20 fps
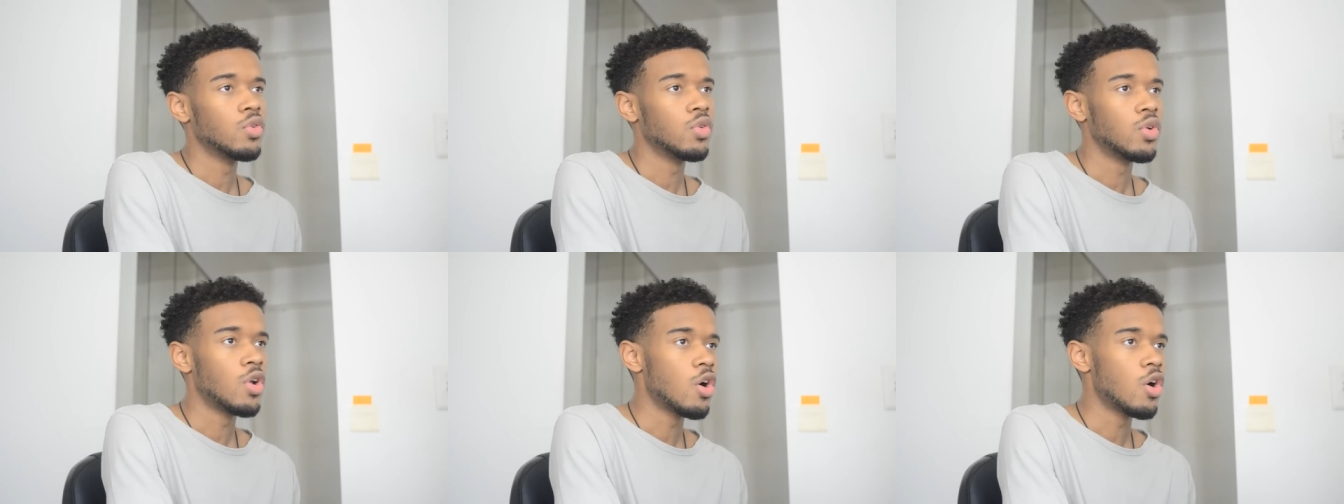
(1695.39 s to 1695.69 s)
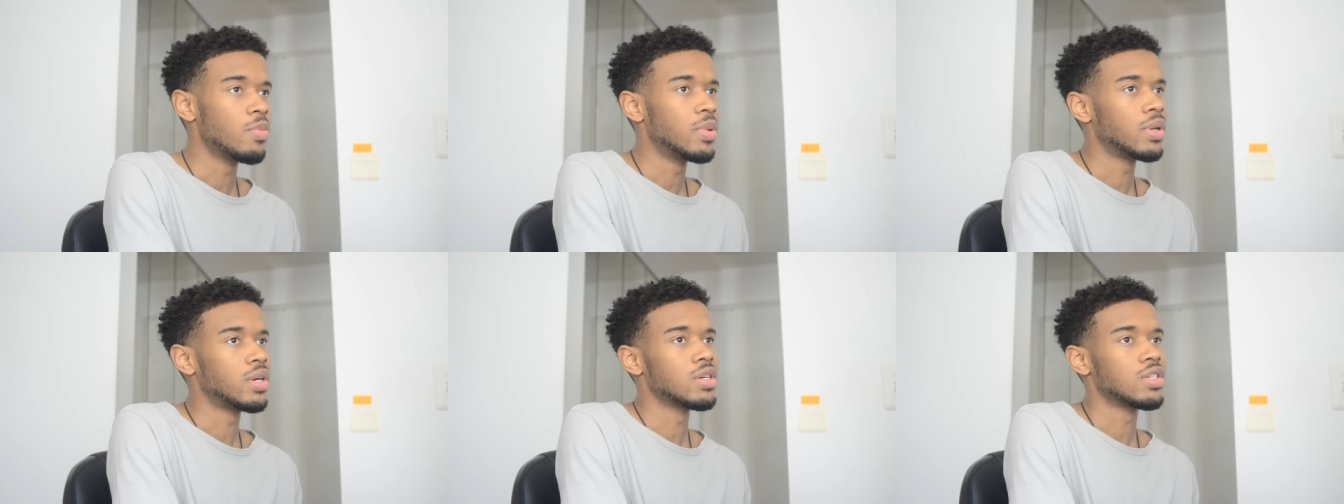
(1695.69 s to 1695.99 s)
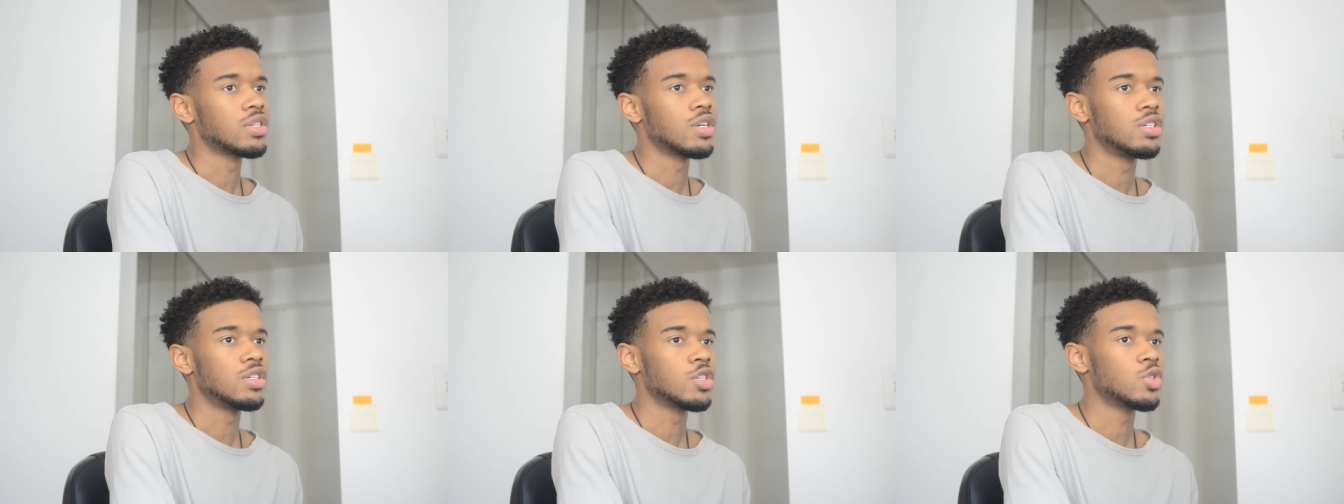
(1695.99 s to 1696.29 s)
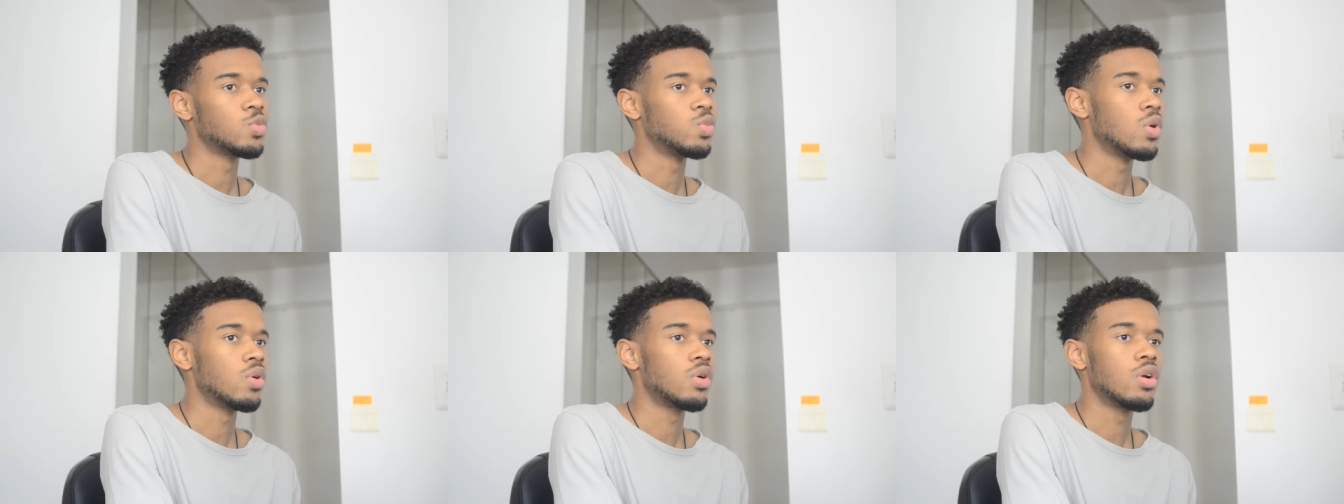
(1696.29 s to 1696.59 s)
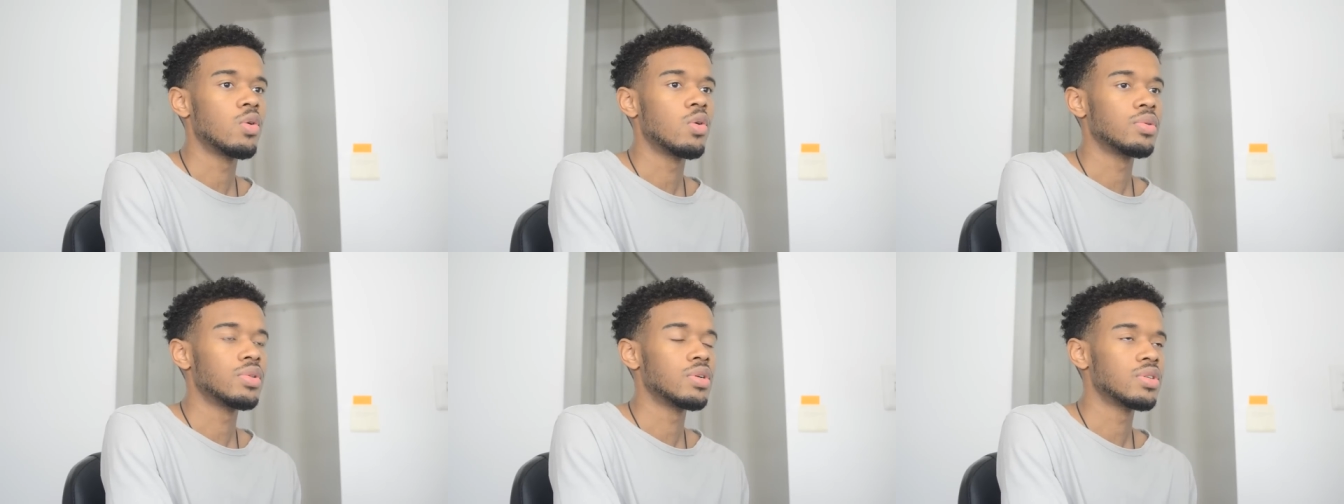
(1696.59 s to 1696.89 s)
You'll know because they just
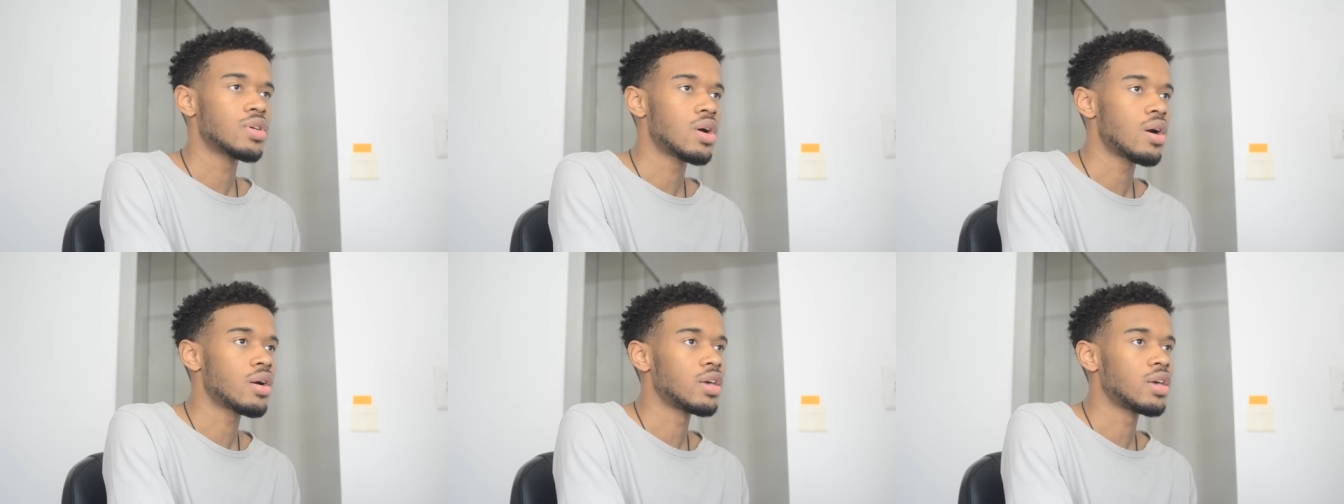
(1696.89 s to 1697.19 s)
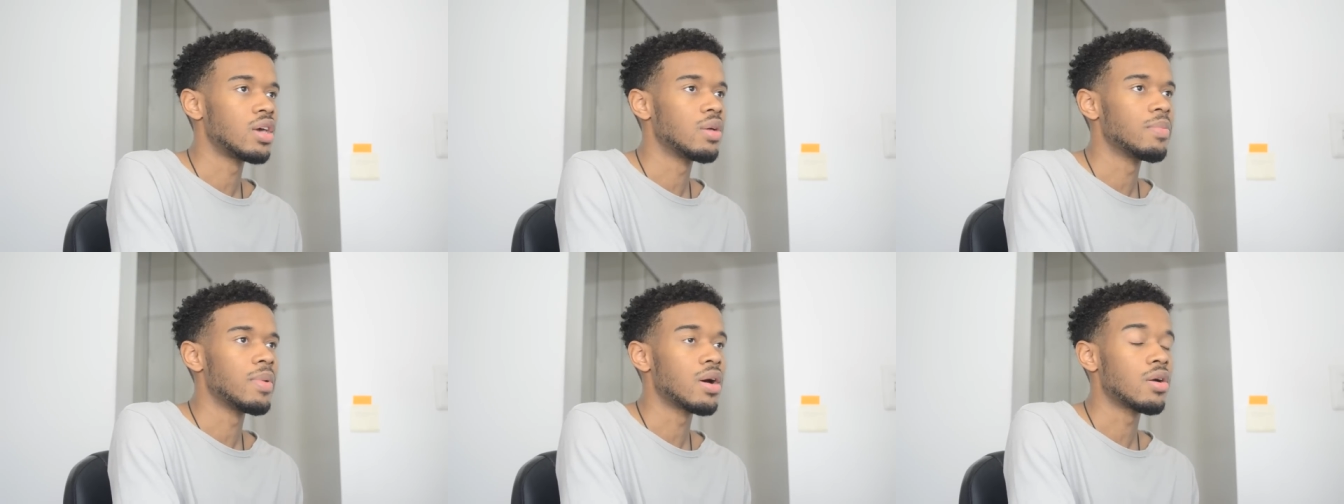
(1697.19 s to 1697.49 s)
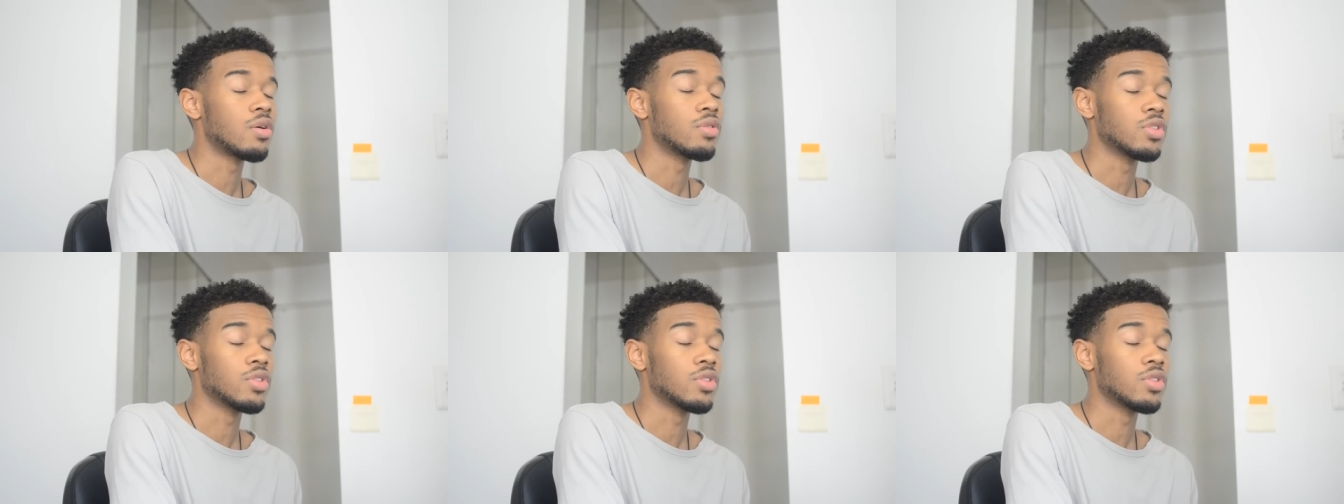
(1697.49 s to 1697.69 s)
won't know what they're talking about,